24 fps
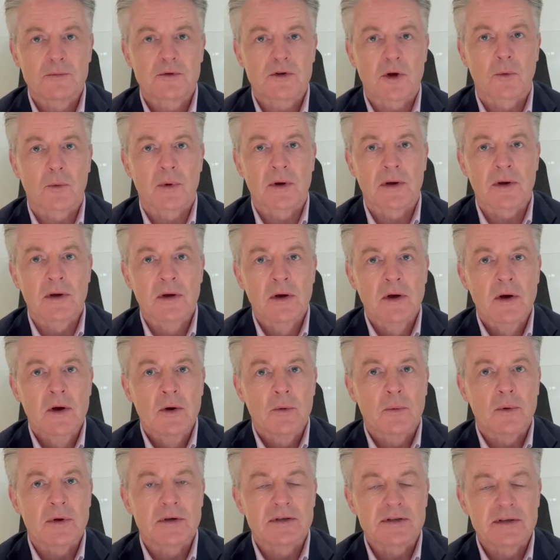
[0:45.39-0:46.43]
So we,
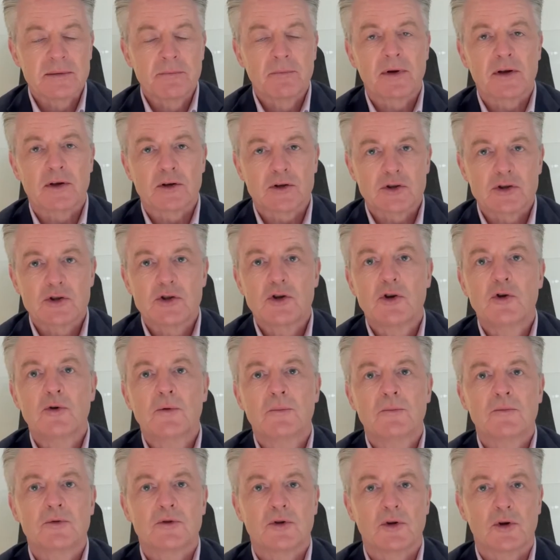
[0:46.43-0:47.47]
we simply
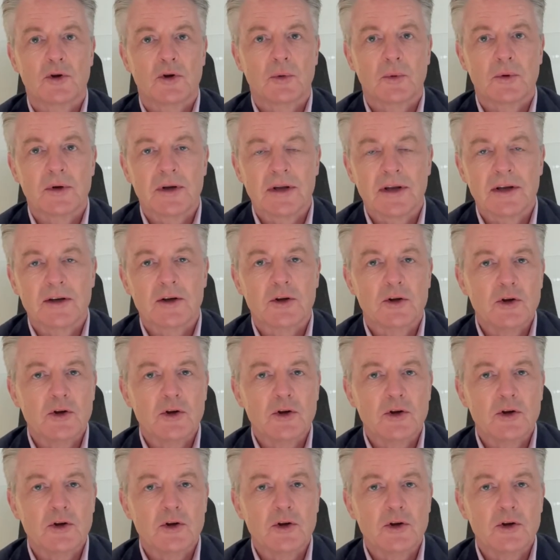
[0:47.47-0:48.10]
assumed that you would need